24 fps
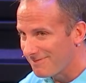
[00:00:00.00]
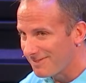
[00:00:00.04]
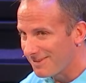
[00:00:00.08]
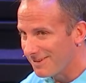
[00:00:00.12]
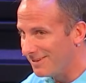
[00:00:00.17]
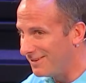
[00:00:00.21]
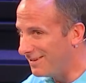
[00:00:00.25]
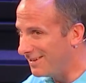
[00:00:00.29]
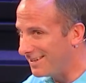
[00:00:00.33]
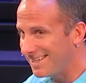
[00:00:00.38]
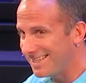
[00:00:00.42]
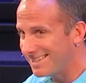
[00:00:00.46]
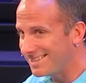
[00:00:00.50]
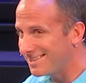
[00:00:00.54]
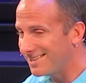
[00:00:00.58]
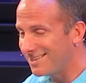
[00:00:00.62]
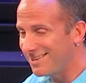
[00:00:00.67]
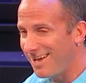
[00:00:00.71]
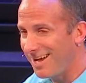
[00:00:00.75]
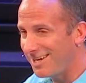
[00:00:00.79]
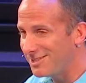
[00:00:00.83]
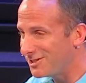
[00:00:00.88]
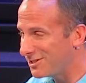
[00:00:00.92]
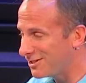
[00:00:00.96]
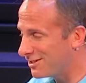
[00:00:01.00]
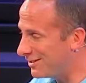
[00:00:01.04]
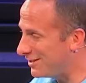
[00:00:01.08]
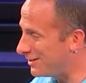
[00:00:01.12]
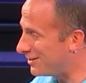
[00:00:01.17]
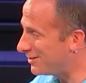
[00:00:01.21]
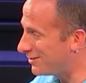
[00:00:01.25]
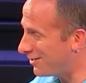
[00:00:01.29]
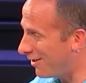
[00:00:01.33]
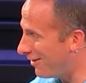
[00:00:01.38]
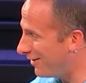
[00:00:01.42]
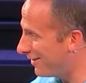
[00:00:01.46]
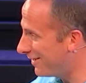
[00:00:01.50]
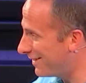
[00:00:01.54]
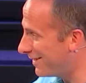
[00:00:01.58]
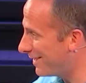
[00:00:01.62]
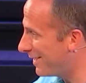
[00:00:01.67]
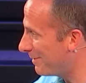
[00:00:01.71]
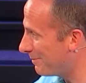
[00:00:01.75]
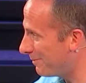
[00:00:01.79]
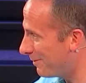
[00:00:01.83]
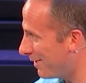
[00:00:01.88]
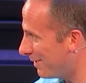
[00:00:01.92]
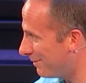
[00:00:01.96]
Look, it's logically solid,
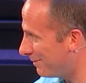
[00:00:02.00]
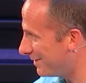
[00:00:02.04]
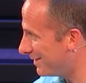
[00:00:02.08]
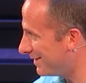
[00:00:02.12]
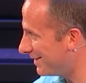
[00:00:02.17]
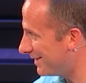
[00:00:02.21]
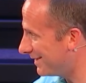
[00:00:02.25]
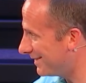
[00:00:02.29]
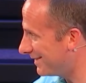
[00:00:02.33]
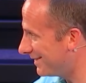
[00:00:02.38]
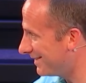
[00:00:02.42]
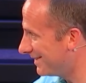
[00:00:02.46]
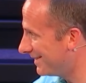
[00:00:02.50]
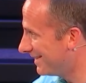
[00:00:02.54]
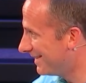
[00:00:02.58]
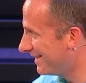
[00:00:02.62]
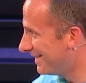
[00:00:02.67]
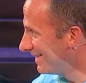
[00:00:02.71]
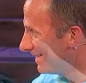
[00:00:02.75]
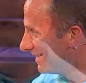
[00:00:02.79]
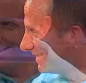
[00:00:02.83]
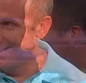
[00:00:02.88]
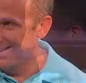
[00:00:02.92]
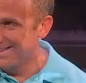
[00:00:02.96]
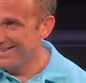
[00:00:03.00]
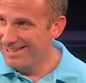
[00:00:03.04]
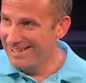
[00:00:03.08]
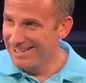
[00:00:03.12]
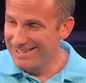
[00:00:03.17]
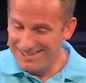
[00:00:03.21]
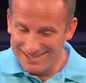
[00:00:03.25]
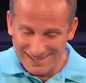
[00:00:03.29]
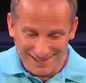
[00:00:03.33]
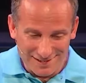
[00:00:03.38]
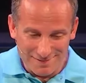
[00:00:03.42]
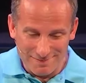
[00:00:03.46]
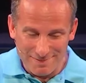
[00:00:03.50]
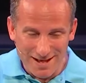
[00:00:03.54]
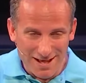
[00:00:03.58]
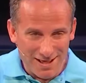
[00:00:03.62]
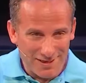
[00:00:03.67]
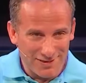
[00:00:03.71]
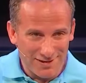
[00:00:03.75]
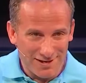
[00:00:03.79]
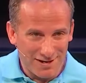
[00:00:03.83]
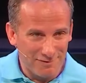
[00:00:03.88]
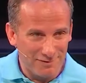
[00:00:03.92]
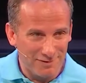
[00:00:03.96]
I promise you. I did the
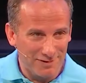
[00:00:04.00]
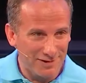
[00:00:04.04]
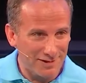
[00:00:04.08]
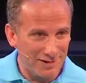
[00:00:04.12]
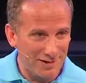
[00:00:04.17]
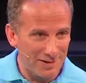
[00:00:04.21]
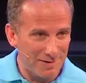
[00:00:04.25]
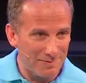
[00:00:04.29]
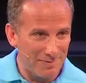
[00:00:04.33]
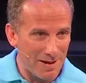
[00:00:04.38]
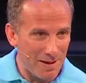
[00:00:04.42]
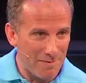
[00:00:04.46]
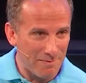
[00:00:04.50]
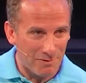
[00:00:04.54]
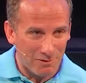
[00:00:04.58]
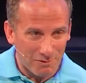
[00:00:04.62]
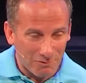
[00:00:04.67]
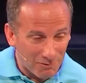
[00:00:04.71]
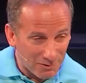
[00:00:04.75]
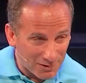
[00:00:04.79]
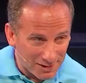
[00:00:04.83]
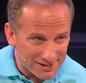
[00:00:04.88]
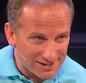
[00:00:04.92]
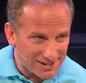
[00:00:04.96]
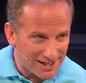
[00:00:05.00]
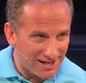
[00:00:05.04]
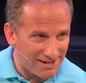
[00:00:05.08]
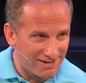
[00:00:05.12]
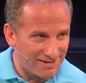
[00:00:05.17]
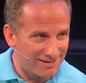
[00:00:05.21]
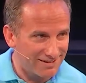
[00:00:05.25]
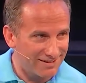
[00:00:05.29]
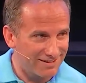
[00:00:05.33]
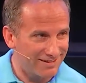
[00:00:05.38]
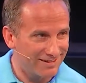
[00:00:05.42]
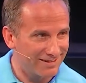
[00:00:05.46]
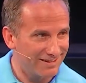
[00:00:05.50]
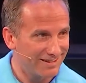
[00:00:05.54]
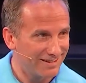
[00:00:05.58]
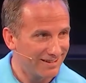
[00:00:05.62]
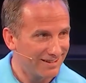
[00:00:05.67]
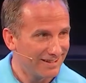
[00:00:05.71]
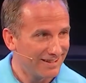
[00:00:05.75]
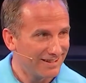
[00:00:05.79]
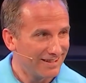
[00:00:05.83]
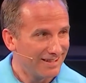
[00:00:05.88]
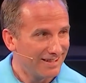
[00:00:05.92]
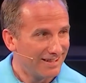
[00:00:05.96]
math and everything on the paper. It works out.
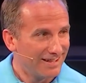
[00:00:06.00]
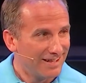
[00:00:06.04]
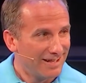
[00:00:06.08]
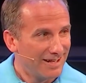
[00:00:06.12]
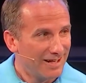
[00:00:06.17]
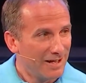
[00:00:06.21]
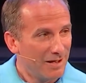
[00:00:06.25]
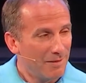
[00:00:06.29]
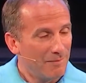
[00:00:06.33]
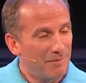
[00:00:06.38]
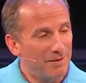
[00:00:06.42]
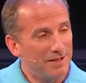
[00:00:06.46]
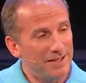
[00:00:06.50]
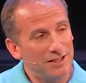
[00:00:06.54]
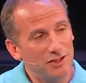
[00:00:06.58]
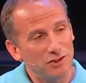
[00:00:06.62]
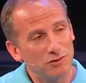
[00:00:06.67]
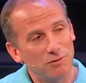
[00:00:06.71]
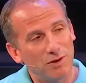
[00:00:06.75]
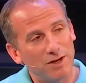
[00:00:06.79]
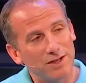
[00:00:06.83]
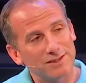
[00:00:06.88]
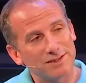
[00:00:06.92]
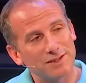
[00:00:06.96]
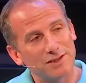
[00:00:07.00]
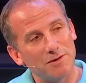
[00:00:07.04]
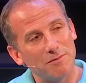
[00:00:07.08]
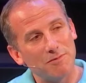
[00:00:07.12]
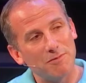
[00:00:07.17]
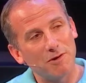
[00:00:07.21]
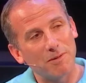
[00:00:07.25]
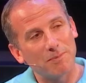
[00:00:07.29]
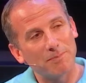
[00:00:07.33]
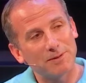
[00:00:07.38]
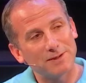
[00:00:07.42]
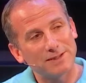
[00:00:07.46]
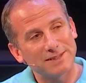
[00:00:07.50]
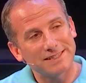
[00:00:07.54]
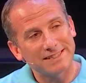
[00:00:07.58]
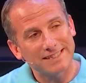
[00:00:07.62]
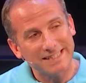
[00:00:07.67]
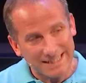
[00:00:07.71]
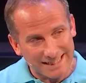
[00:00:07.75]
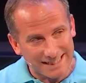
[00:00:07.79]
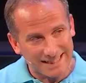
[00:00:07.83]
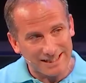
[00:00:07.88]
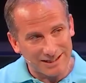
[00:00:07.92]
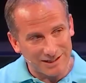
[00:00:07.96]
But he dwelt in a more
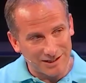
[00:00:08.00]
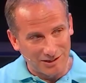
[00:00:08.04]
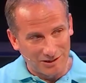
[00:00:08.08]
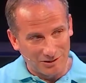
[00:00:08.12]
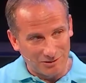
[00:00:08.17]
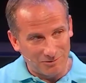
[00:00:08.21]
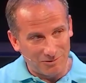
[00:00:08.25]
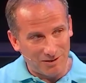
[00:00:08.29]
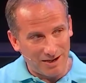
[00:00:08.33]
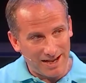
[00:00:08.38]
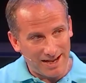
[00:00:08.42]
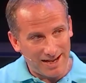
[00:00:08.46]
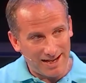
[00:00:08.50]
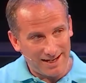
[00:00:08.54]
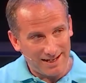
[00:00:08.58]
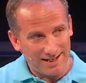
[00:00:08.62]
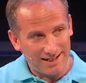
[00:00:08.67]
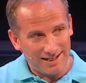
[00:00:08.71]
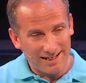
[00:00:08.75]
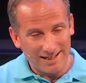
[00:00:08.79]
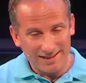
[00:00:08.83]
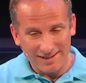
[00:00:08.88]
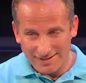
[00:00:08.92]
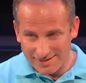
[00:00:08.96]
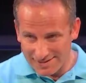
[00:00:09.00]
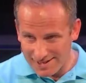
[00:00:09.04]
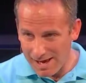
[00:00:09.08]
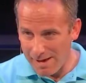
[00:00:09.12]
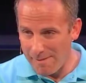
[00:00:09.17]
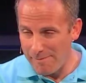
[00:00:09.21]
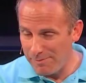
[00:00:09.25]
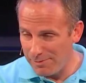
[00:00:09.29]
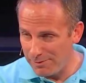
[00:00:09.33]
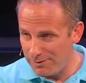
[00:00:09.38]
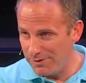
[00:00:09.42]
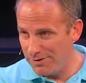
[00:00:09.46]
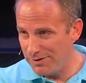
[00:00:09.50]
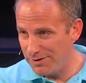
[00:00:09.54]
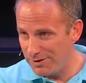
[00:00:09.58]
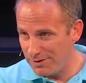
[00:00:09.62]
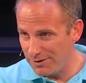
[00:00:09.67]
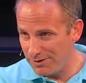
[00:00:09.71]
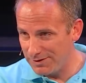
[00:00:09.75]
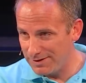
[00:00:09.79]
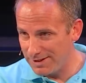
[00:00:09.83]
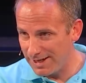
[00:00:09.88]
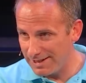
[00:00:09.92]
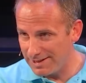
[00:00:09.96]
particular way in the temple in the
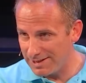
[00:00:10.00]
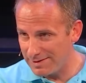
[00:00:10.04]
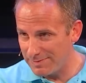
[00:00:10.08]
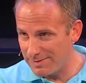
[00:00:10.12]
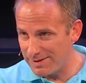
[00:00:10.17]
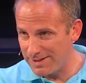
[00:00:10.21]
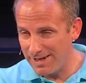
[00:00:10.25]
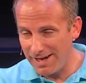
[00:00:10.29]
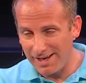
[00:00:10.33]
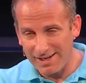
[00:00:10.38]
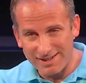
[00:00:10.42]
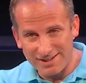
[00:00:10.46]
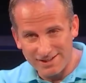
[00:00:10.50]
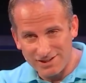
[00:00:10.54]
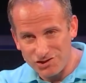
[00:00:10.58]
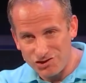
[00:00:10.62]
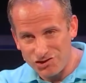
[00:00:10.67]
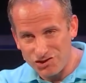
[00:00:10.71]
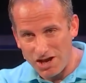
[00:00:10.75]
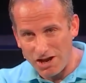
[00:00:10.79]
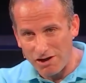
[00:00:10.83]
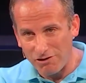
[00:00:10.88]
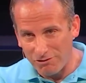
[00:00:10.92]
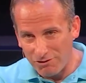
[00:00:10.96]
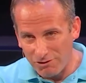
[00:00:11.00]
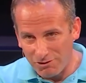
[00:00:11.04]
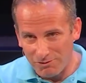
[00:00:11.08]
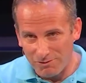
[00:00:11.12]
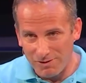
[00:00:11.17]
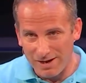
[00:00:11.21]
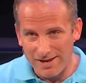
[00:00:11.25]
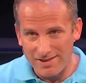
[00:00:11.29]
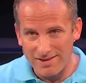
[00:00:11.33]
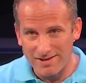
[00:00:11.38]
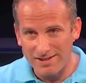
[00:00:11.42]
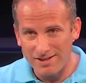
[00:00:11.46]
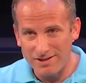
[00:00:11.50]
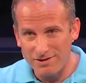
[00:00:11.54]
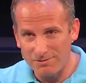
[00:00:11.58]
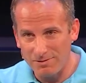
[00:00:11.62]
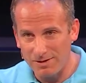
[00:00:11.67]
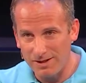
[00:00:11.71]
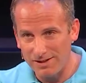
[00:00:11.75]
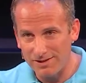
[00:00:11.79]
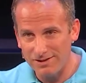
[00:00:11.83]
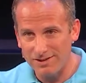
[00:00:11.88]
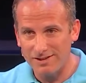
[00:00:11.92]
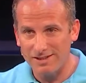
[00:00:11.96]
Old Testament, not in the general way that he
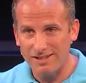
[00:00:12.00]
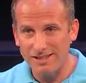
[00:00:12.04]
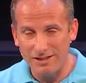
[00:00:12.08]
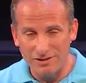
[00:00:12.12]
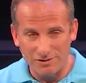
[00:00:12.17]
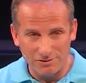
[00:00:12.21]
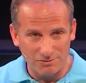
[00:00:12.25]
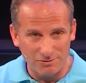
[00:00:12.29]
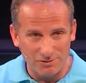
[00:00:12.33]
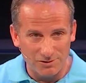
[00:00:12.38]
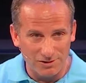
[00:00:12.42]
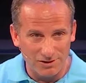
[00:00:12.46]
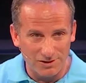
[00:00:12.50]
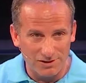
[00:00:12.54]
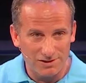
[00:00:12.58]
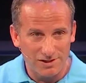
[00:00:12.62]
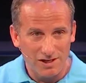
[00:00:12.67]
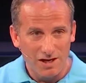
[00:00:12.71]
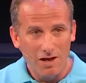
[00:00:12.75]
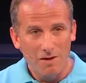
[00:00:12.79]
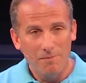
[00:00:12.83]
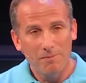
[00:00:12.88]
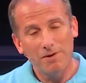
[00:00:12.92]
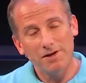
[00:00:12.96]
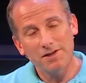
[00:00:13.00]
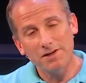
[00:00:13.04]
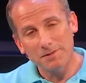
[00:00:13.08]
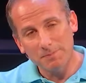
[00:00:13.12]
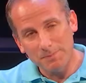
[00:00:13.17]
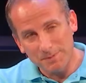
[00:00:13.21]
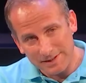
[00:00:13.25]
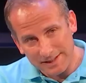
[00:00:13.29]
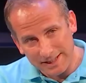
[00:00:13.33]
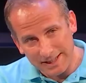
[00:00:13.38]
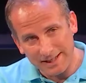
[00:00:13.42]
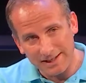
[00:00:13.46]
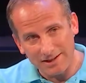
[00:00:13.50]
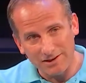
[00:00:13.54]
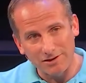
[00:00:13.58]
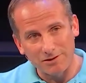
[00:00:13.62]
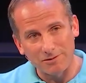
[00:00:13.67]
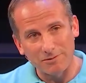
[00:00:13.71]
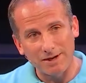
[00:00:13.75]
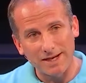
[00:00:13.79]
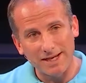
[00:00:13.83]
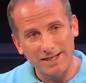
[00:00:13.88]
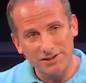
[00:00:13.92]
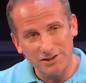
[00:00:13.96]
dwells in the world, but in a particular
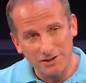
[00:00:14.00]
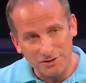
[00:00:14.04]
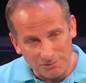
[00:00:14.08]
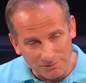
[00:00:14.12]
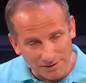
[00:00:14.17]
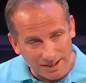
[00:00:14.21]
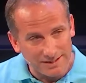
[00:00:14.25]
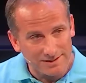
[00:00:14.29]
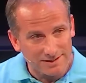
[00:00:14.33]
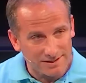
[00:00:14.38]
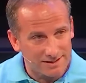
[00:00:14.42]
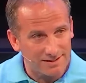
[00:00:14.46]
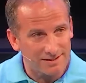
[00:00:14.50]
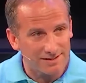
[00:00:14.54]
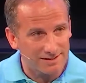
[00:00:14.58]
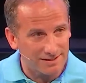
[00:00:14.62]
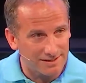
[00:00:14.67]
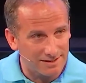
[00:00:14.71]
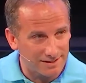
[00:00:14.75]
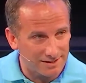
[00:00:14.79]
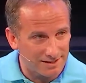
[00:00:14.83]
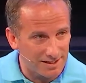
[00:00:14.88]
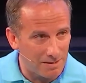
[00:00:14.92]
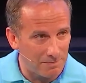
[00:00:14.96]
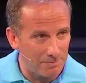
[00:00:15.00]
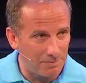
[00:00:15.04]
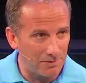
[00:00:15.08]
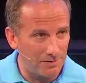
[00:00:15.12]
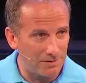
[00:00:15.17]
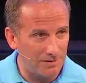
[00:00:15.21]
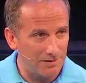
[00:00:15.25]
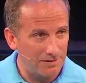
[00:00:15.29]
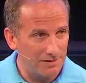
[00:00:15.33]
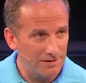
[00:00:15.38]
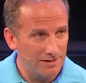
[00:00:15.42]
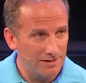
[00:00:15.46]
way. He took residence in the temple,